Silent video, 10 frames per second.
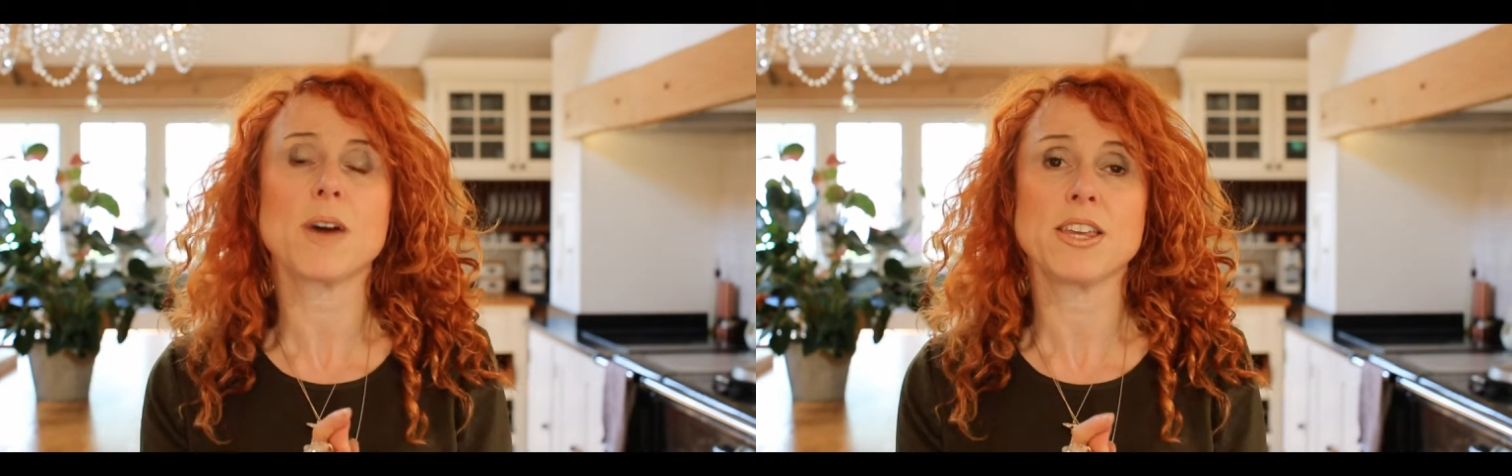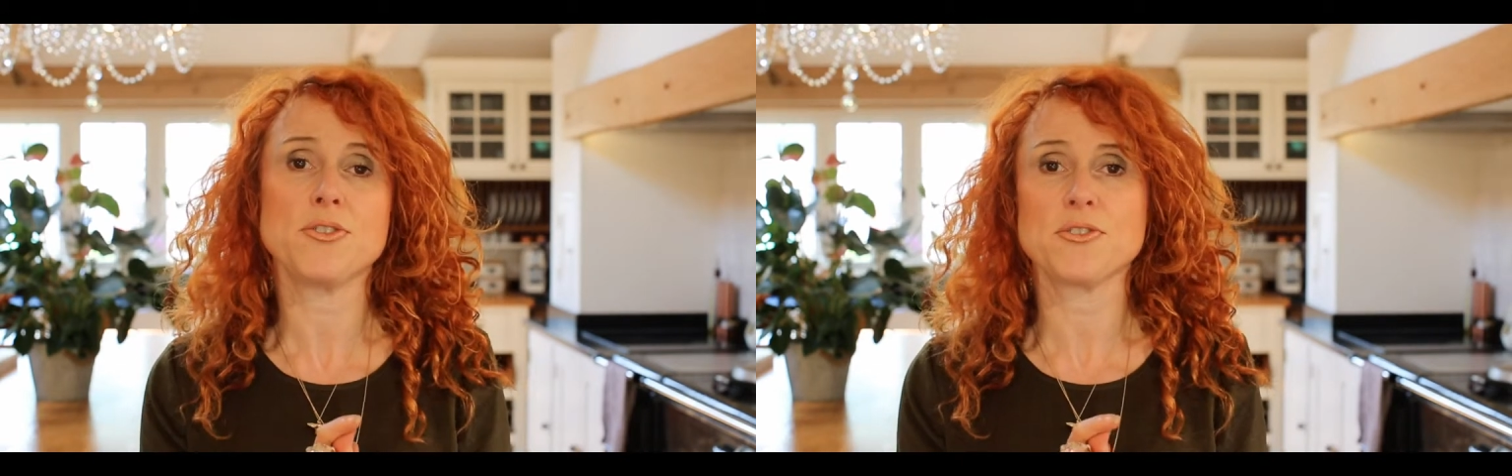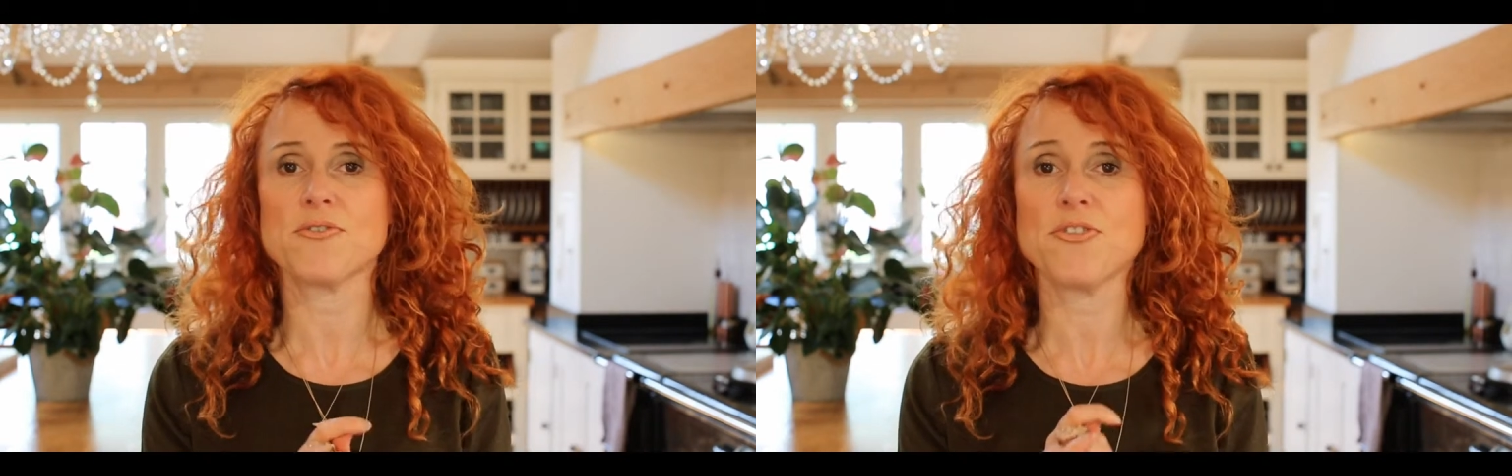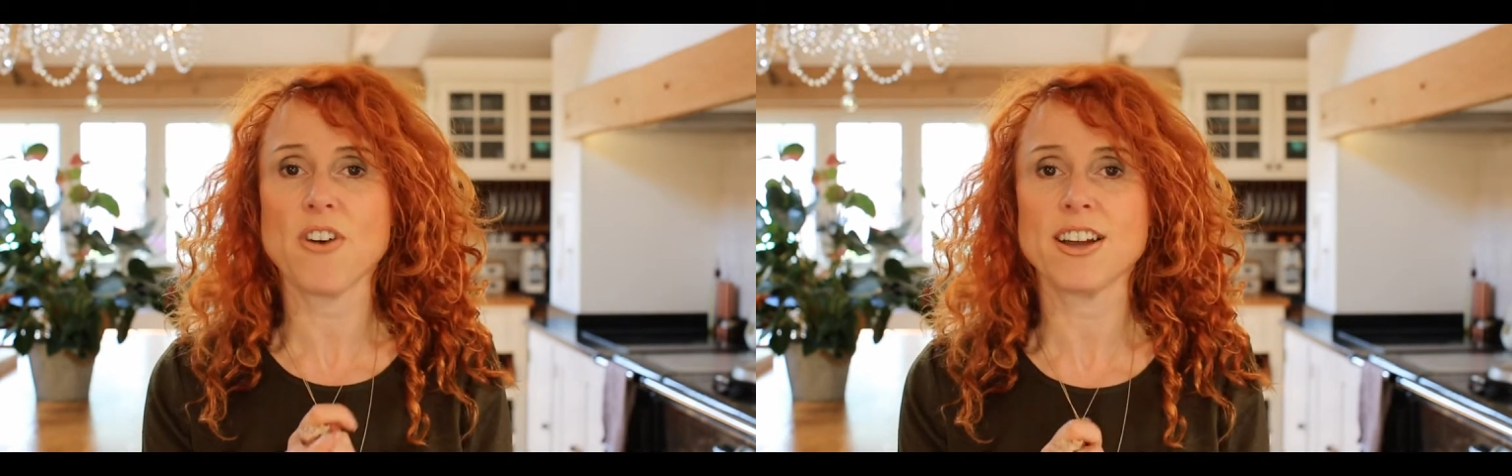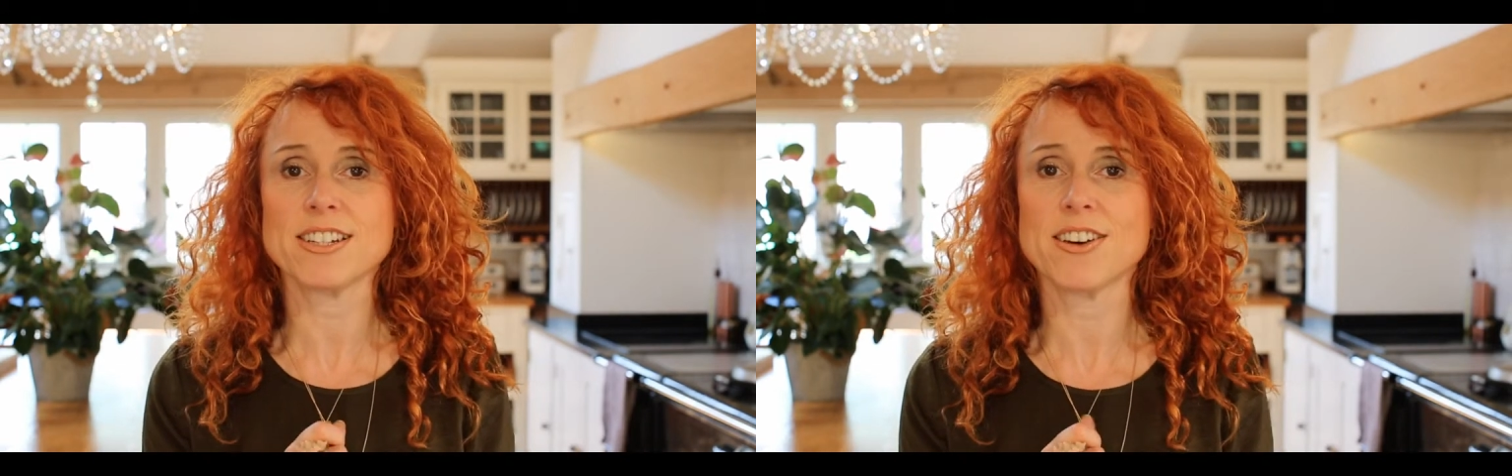where you can
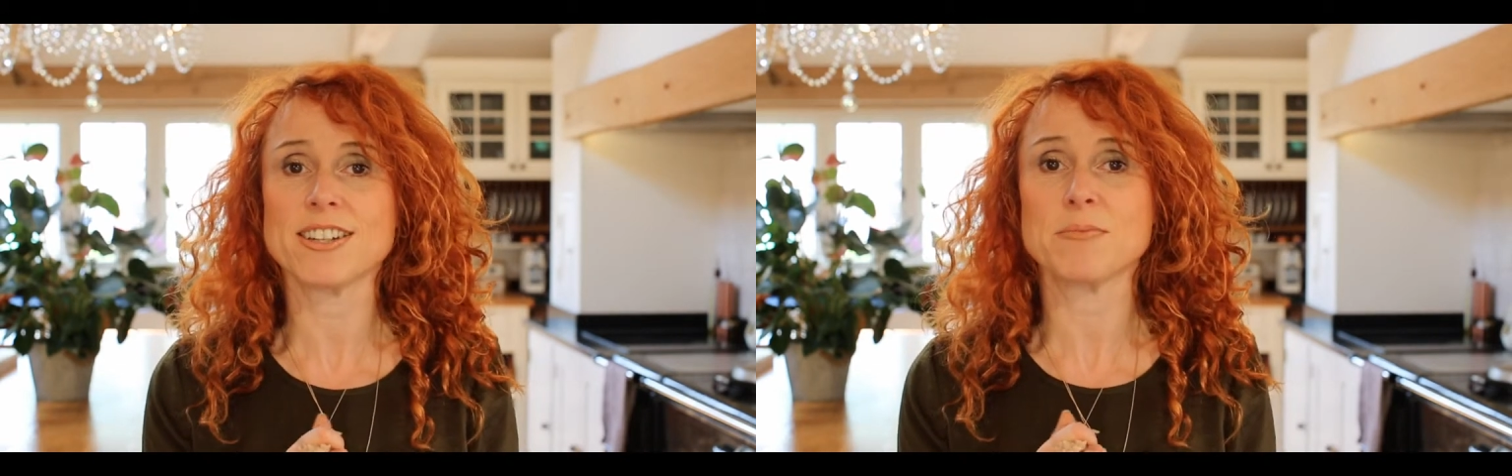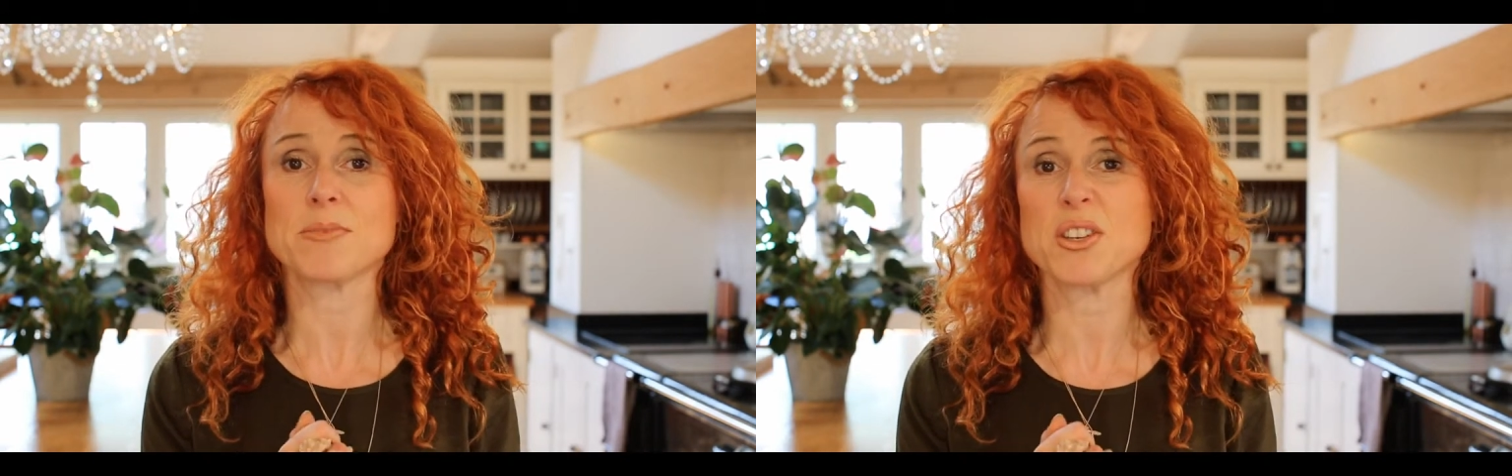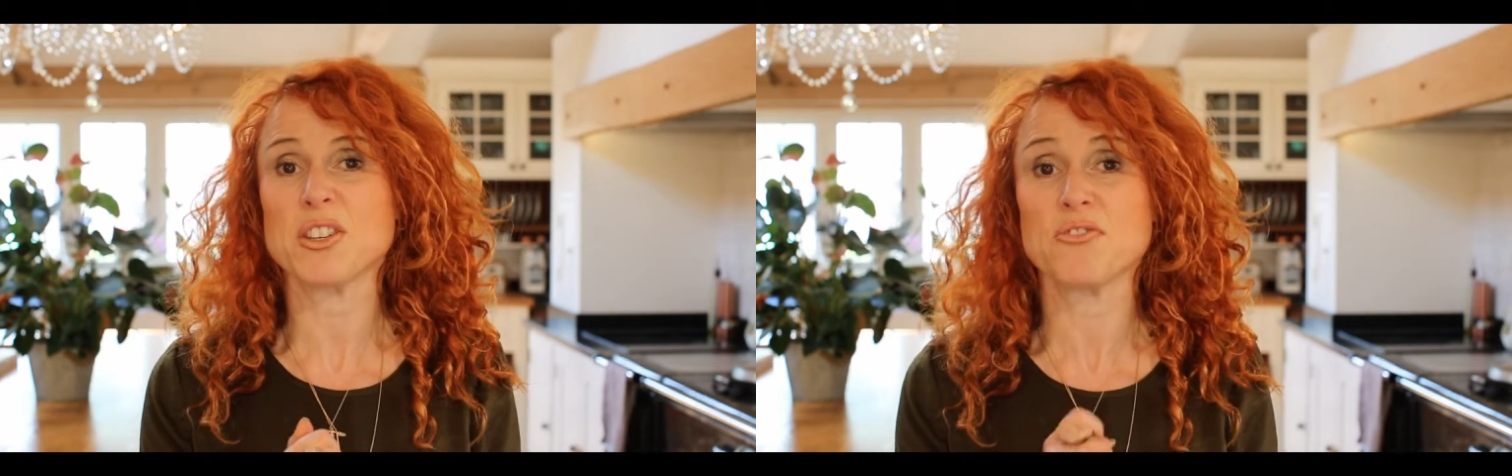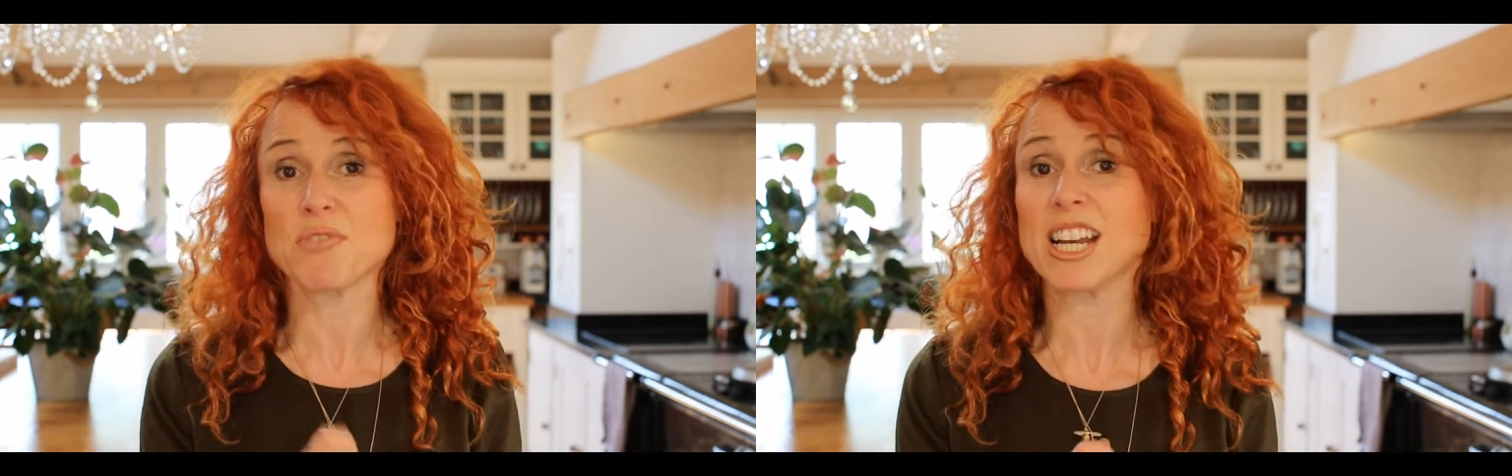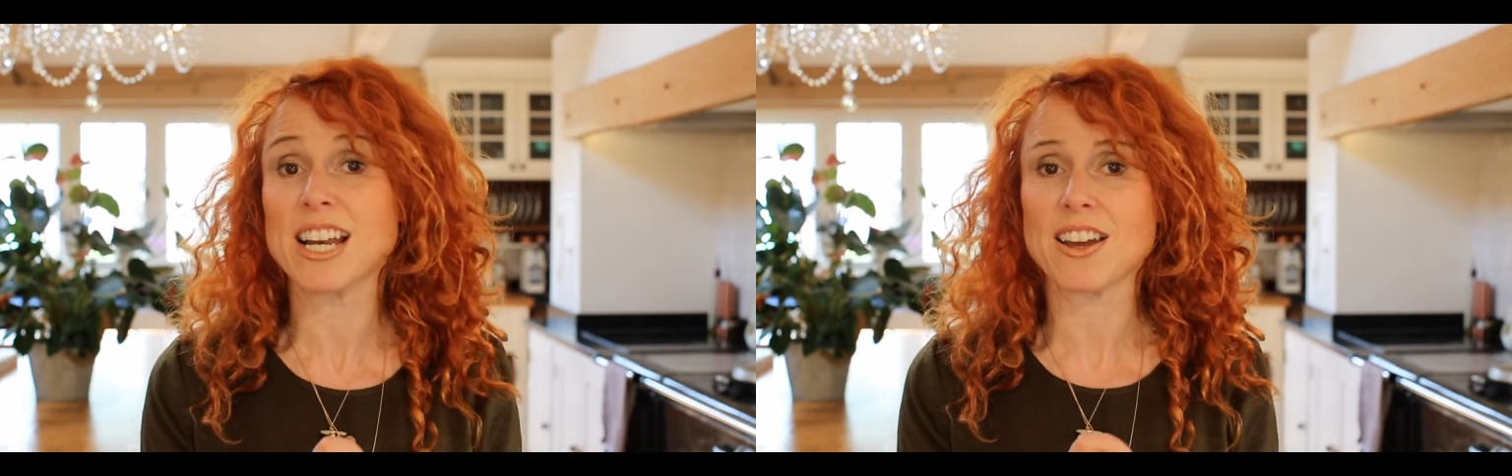find items that
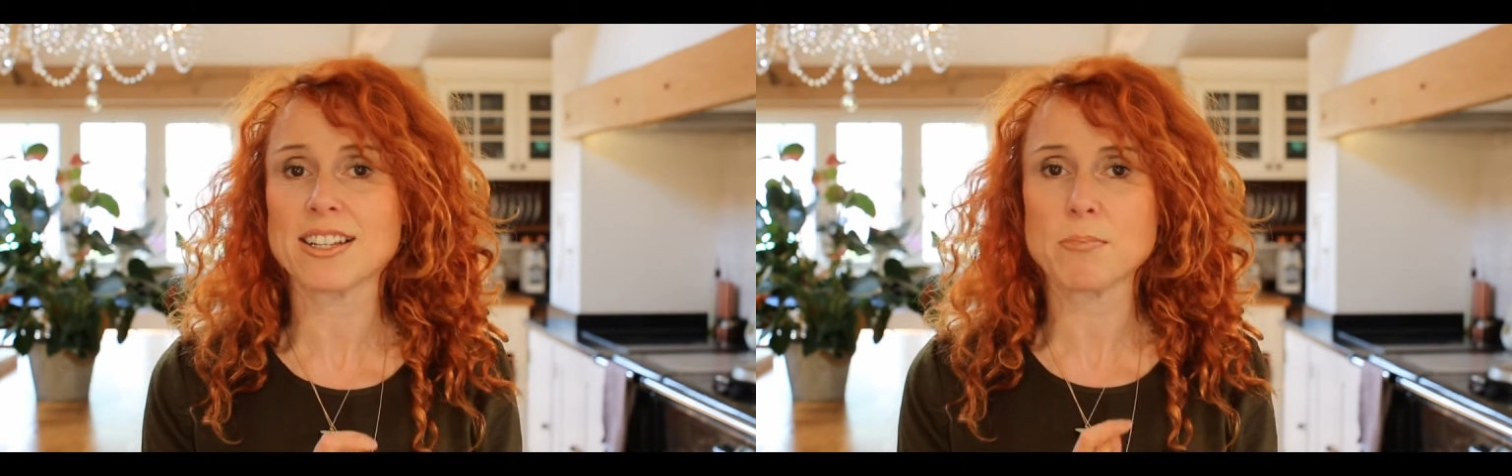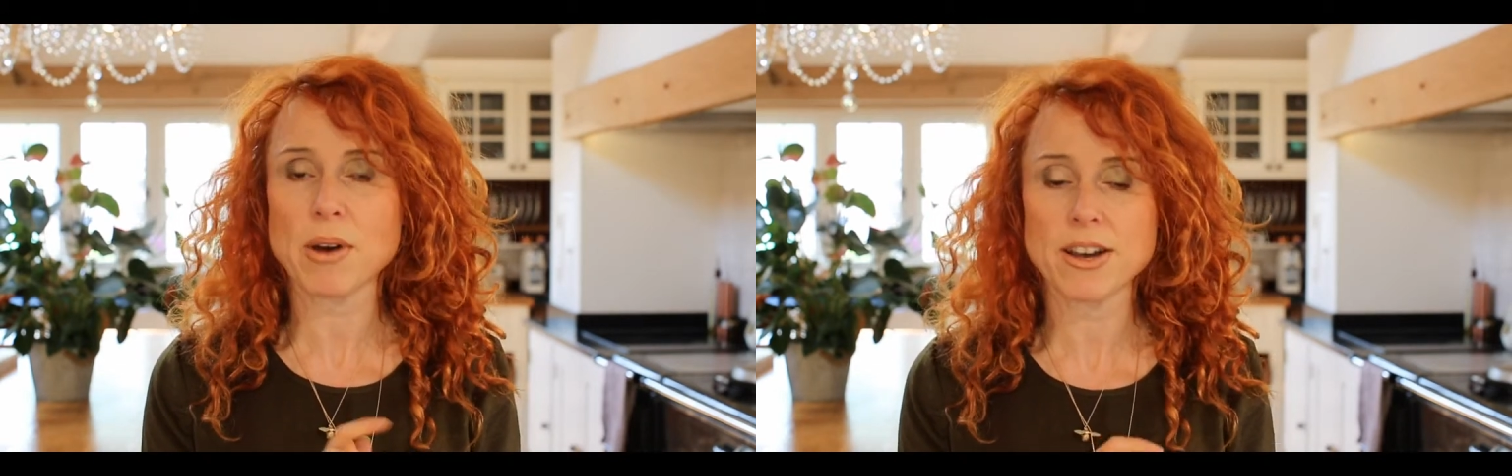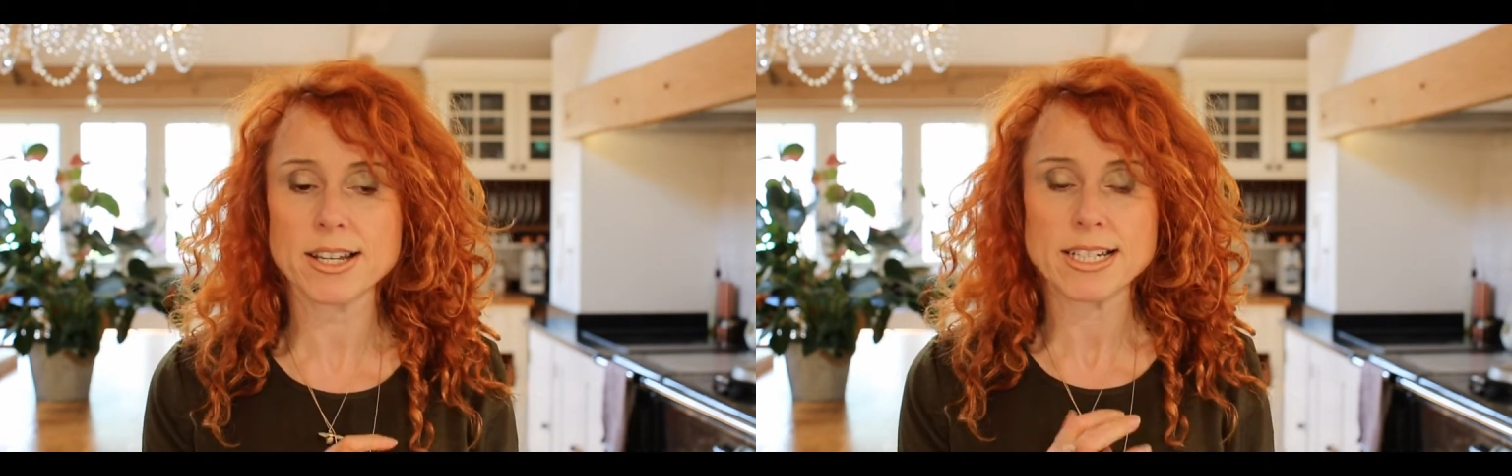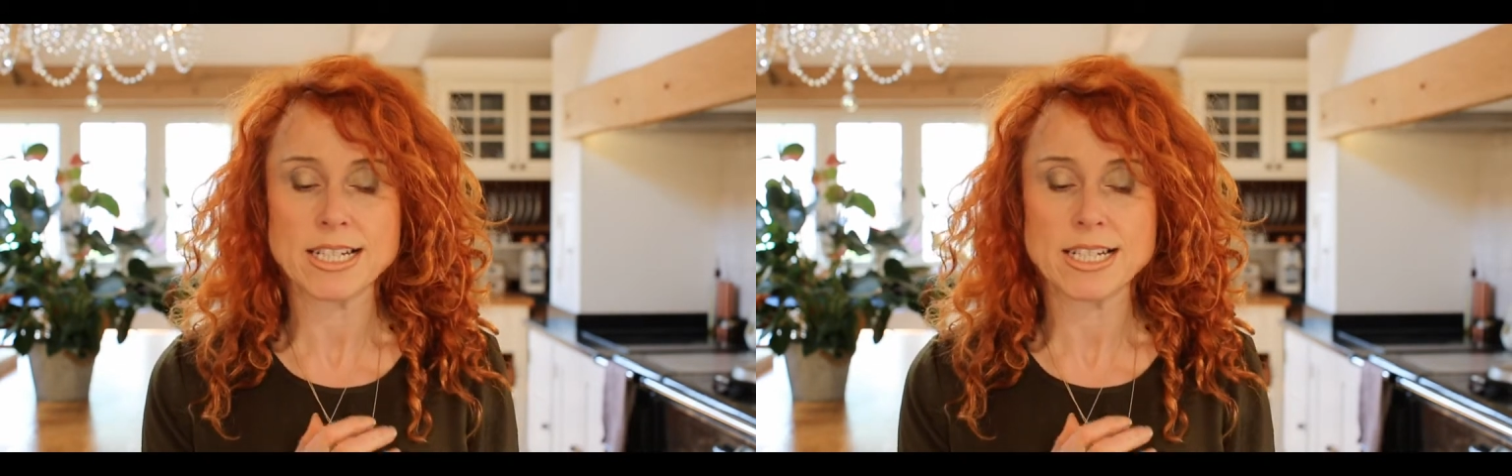you'd really like to buy.